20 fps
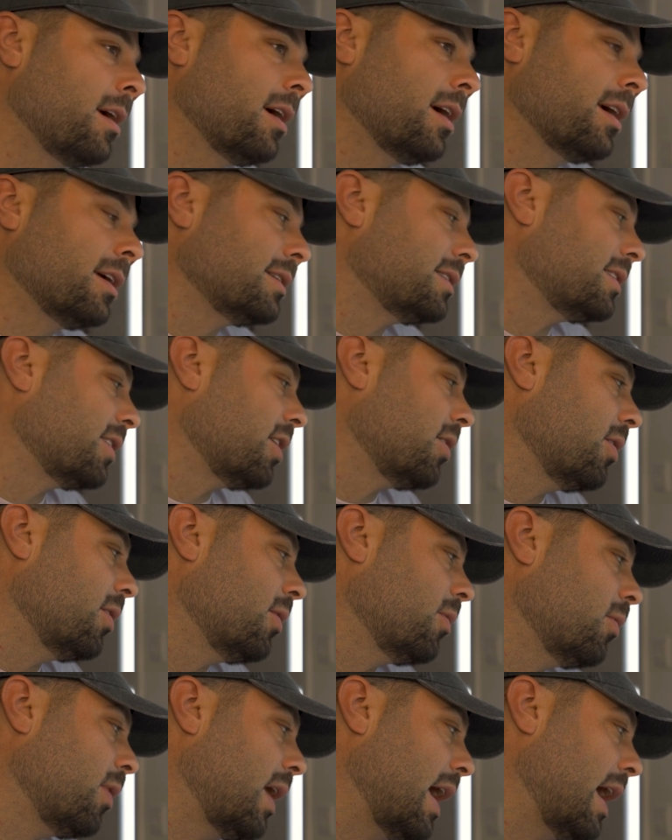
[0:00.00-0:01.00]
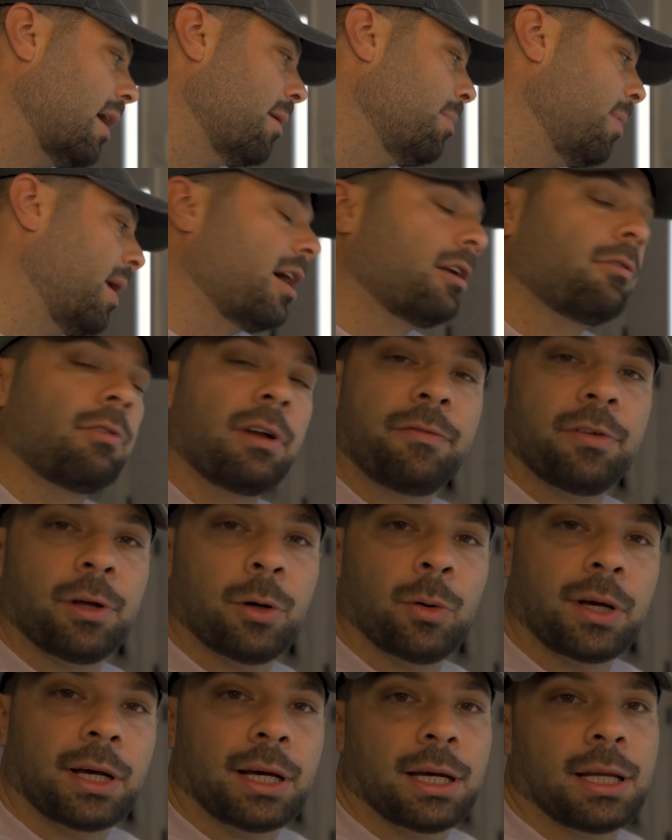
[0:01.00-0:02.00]
And so upon
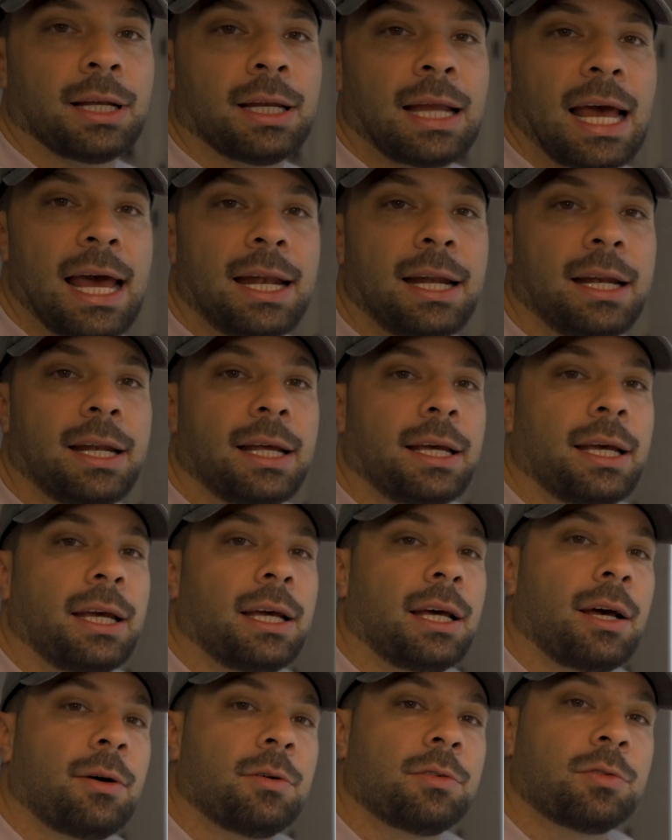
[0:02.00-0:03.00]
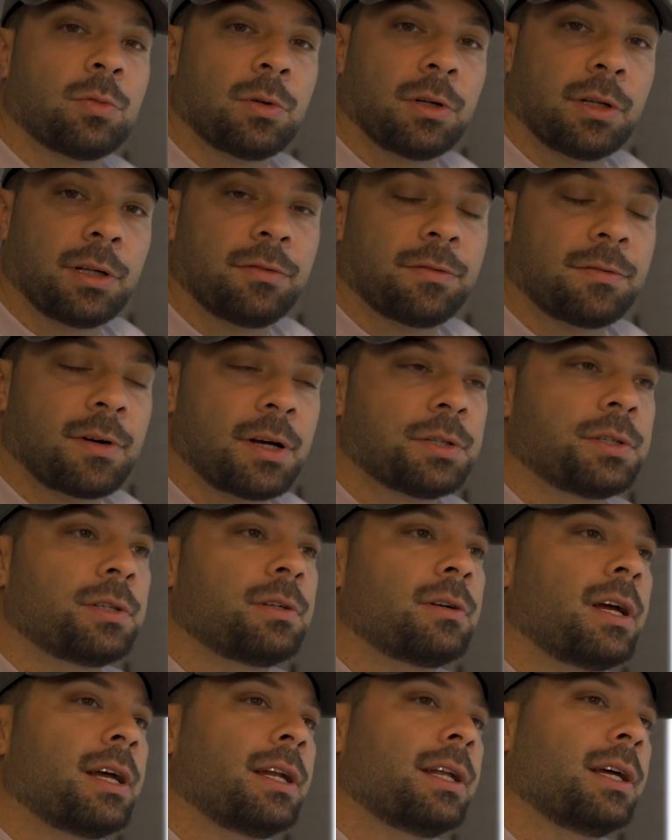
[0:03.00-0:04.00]
reviewing it and editing it, I was really
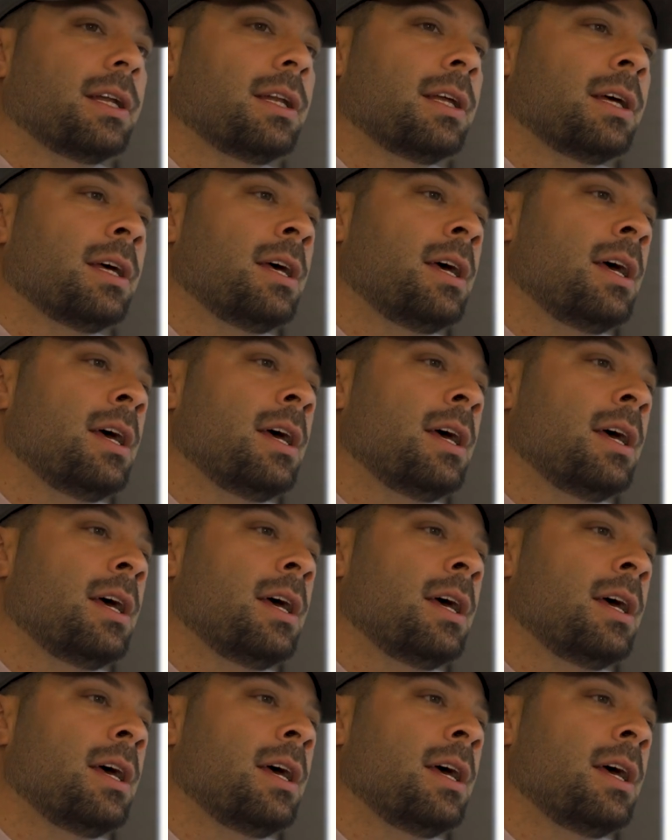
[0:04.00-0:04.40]
frustrated,